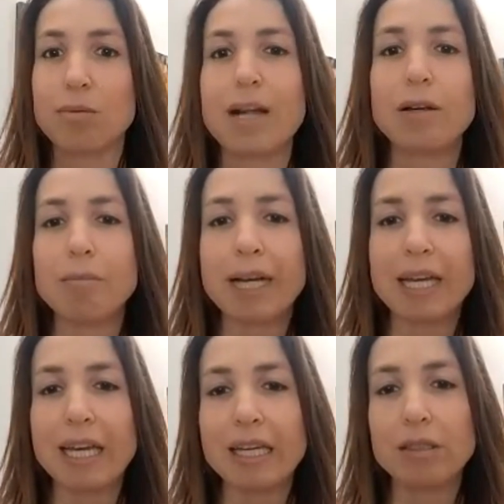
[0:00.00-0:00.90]
around my
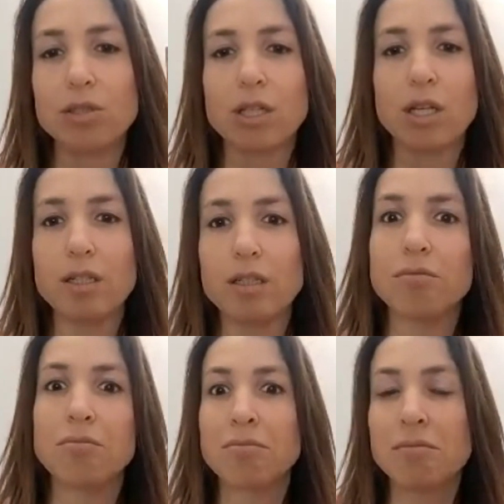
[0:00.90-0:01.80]
age, and
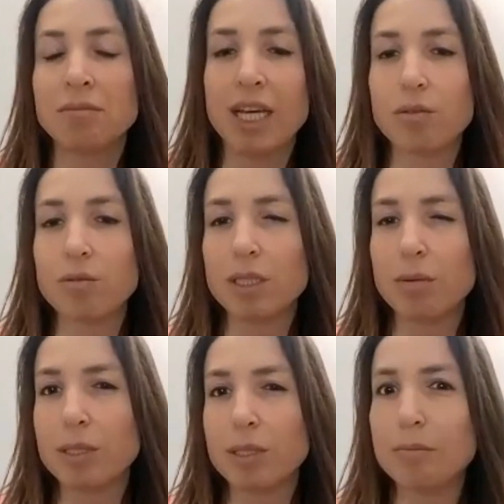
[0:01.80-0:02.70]
I don't
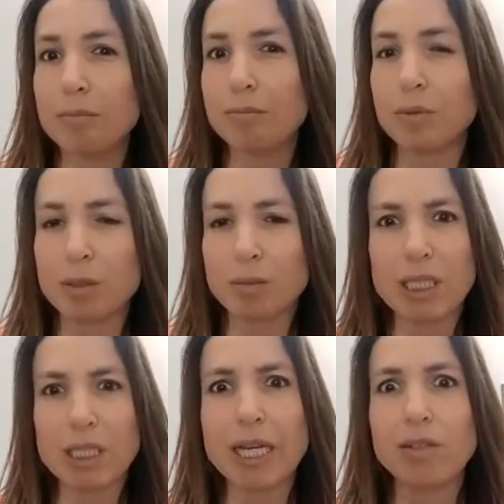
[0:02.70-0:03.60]
really want to be with someone
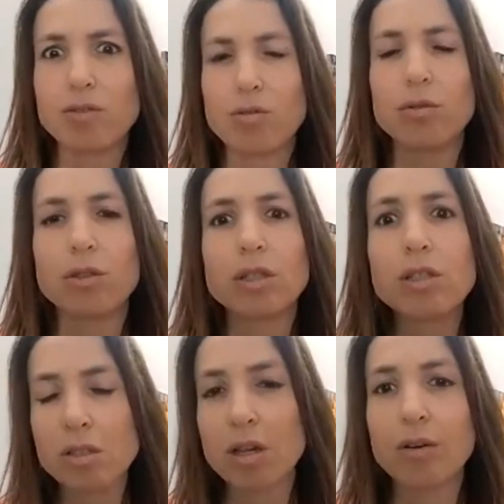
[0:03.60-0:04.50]
10 years older.
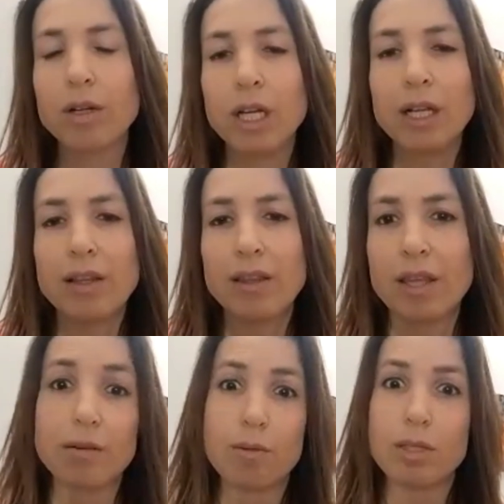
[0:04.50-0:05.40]
So
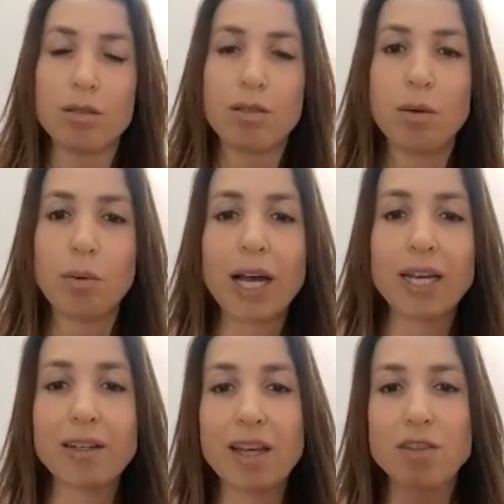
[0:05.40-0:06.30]
that was why.
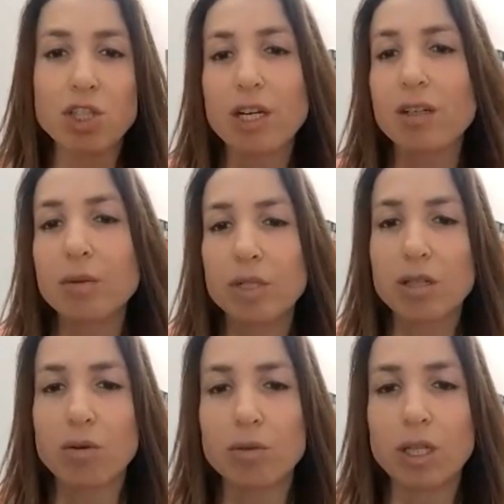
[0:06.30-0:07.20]
And Sherry was
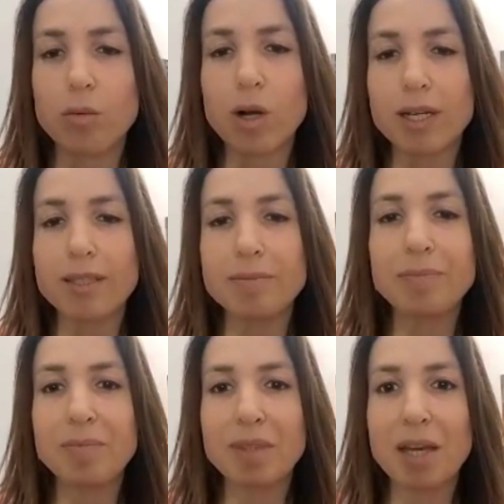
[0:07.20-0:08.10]
the only one
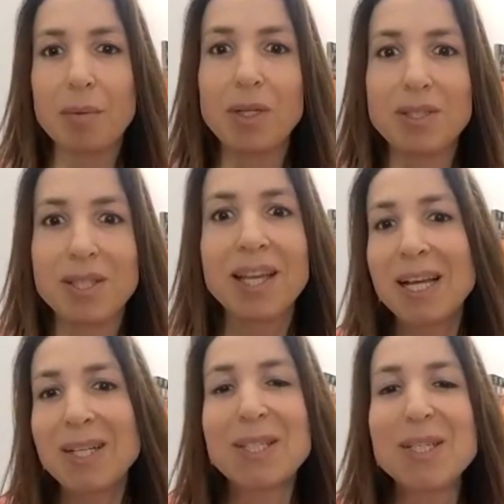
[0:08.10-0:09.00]
that was
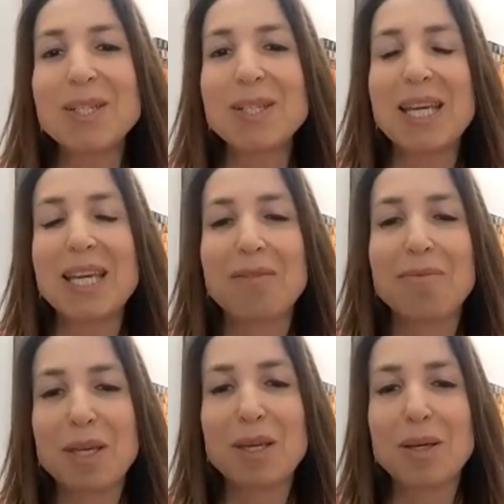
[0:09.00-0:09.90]
didn't like give
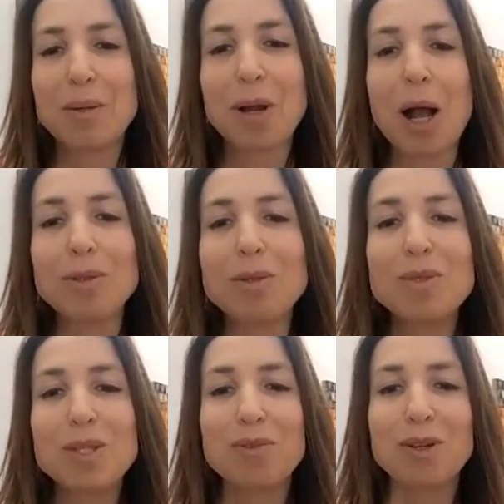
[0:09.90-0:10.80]
me
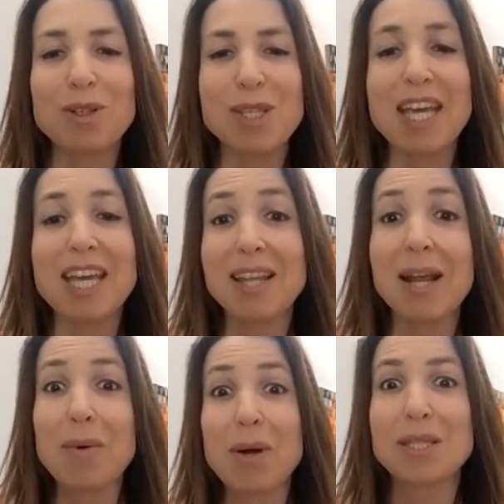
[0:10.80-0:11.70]
problems for saying that
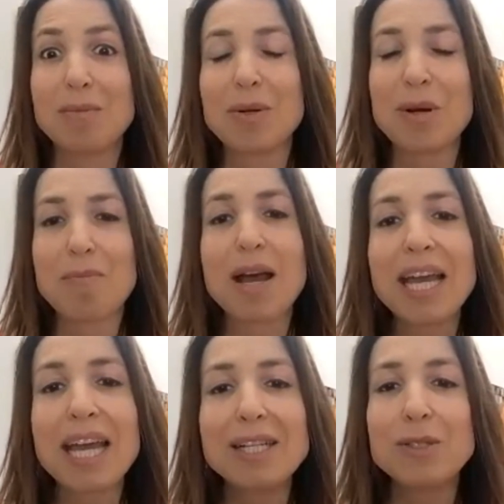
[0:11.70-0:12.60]
I want someone around
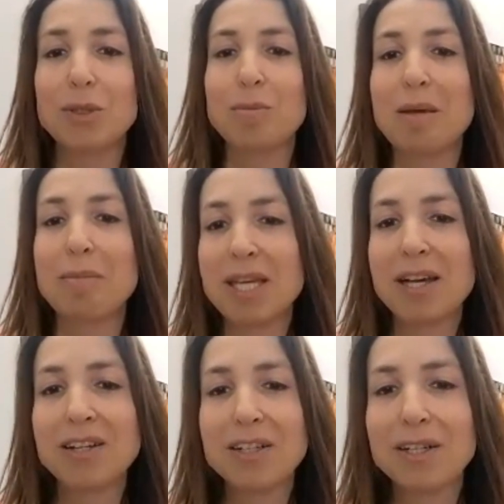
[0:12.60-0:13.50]
my age or maybe
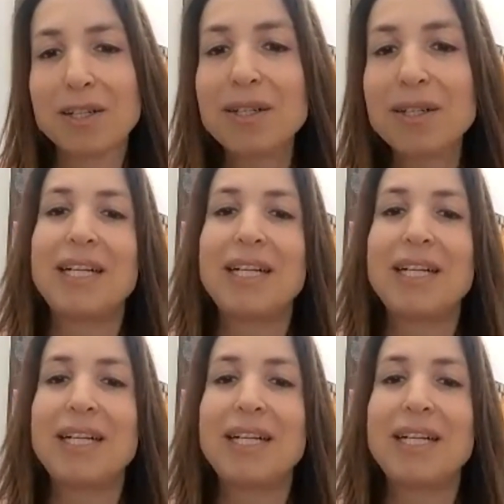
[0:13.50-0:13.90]
younger.